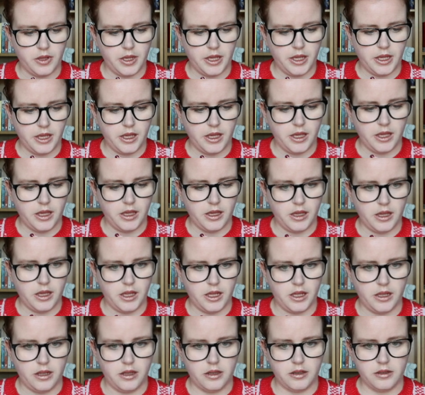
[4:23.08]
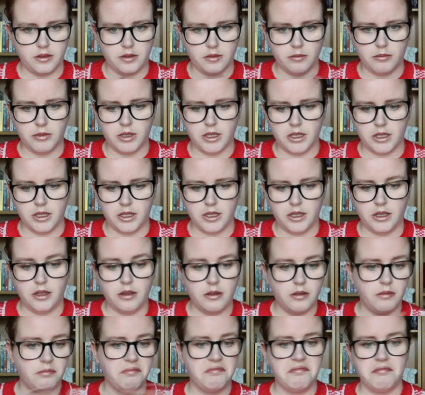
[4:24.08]
here is my
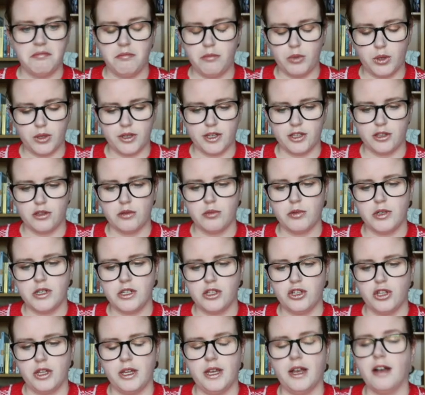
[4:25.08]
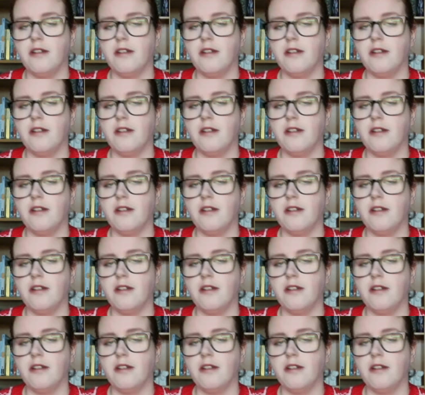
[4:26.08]
Bookish spreadsheet.